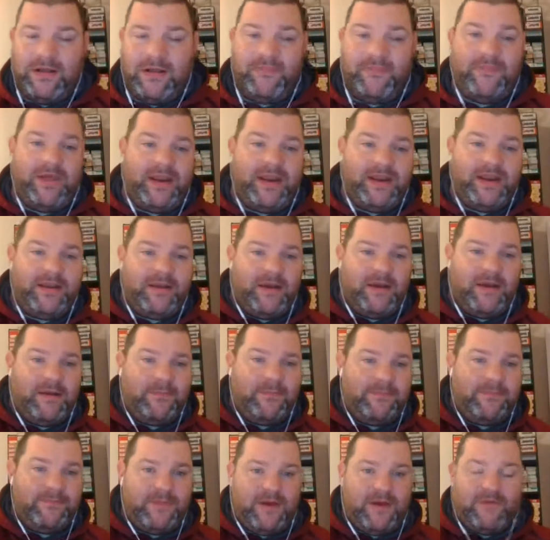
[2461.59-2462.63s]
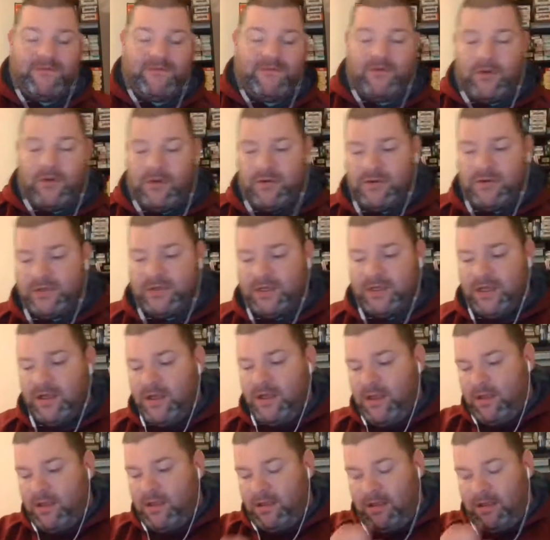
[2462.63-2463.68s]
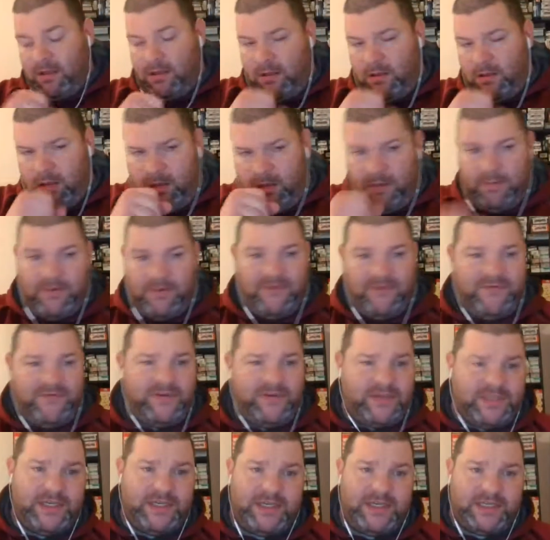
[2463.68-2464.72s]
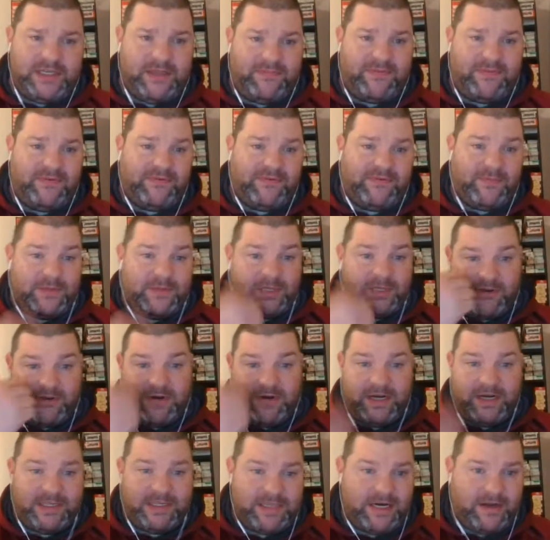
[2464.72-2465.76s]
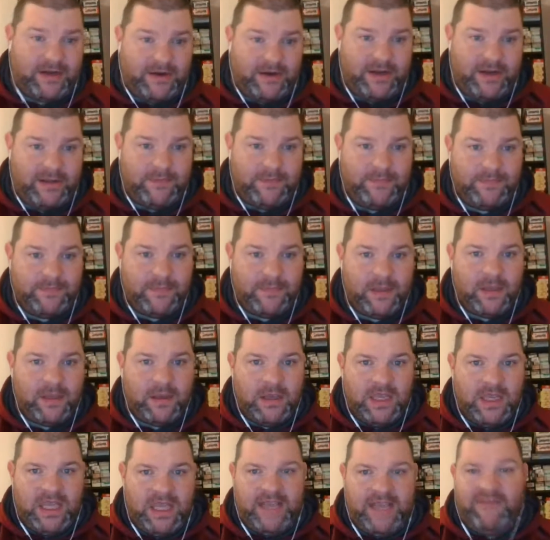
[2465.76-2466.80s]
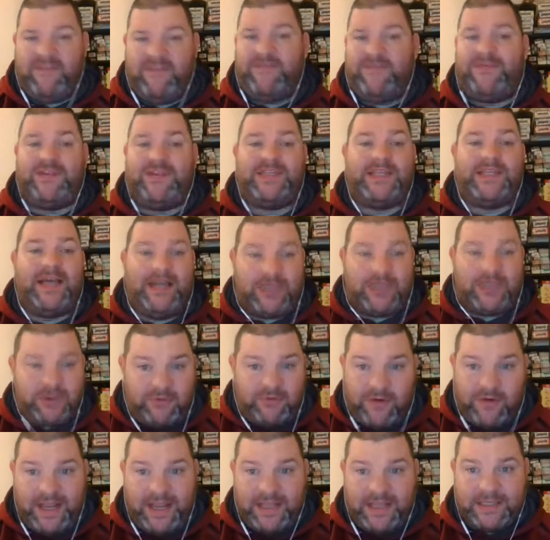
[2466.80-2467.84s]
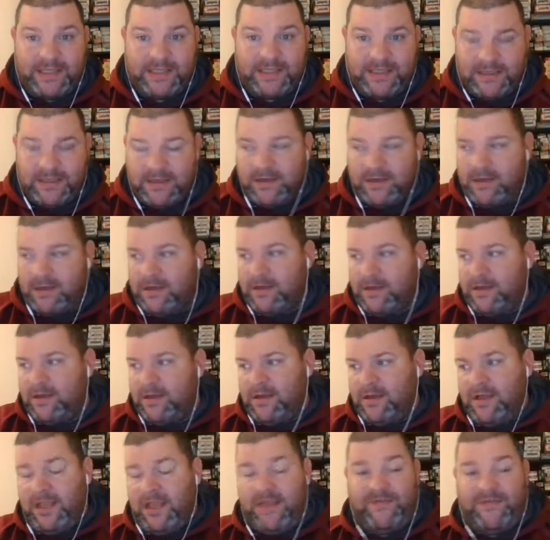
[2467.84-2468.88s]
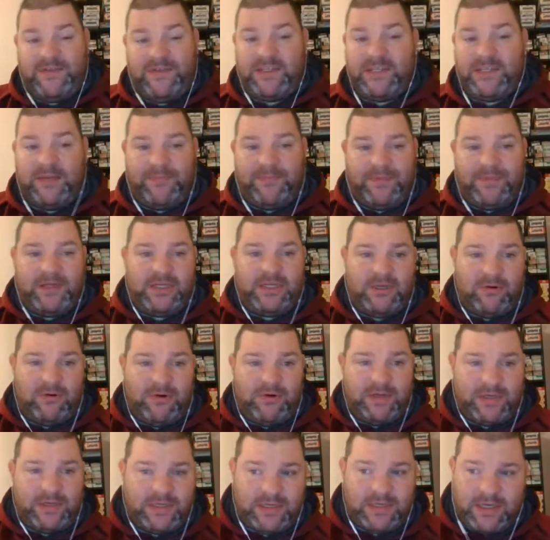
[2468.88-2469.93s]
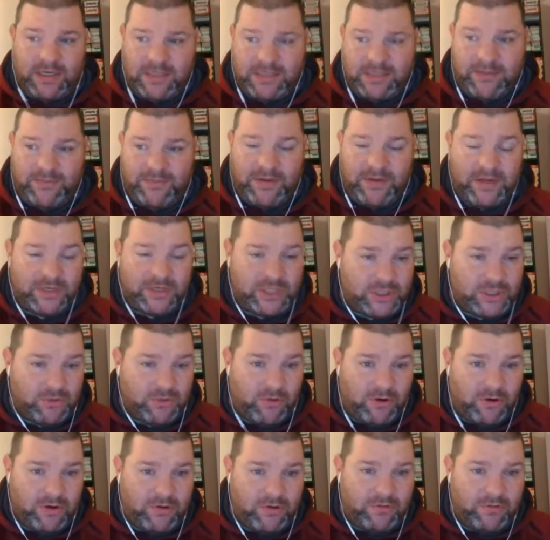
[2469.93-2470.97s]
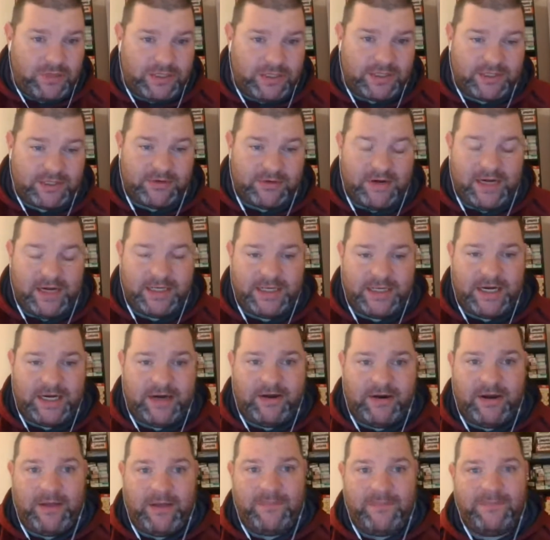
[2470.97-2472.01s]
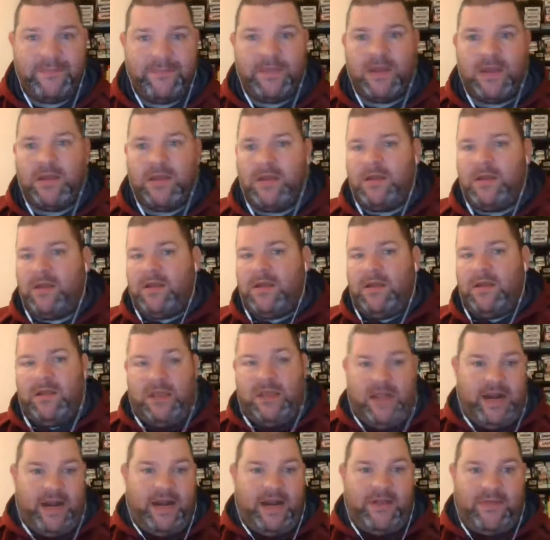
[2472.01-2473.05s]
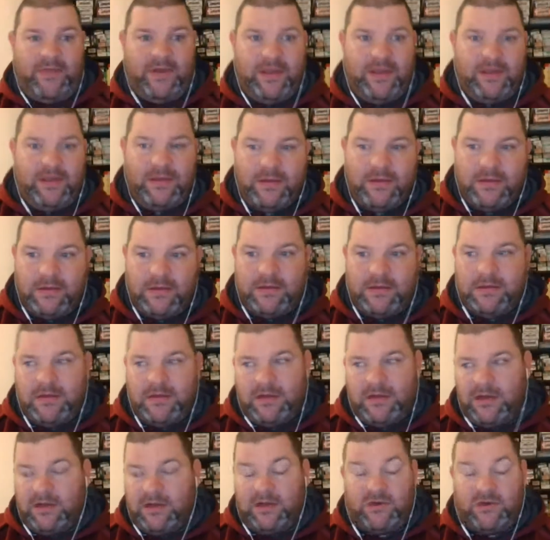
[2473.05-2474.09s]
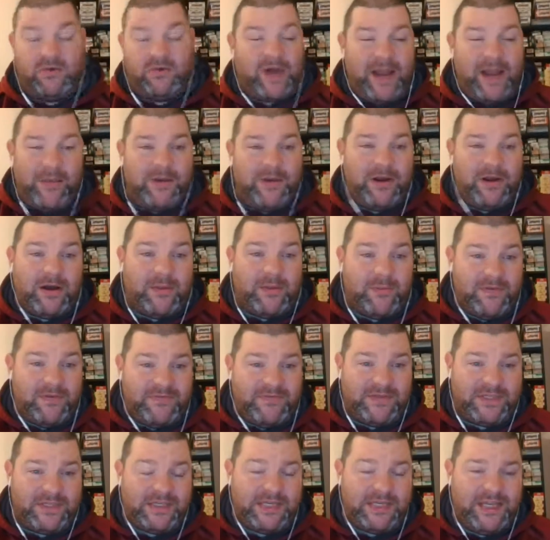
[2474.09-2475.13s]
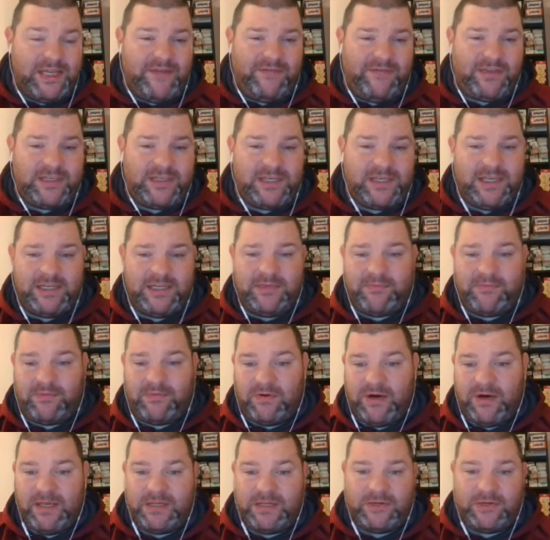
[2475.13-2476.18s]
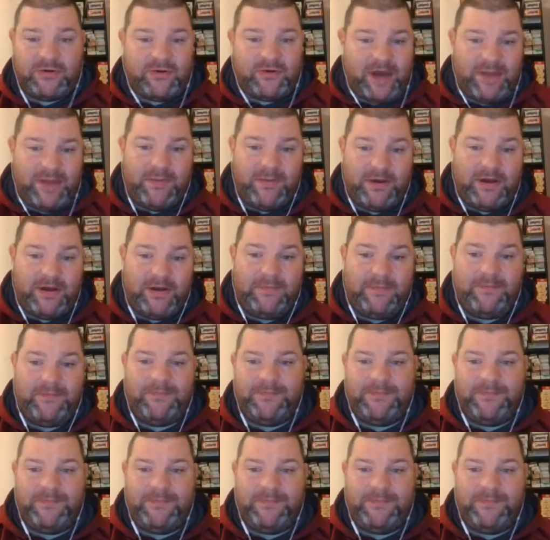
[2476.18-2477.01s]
bidding on photos. But if you see something from the Scranton area, even if it's not trains, if it's something showing us something historical with the Scranton area, anything, grab it up. If it's a decent price, grab it up,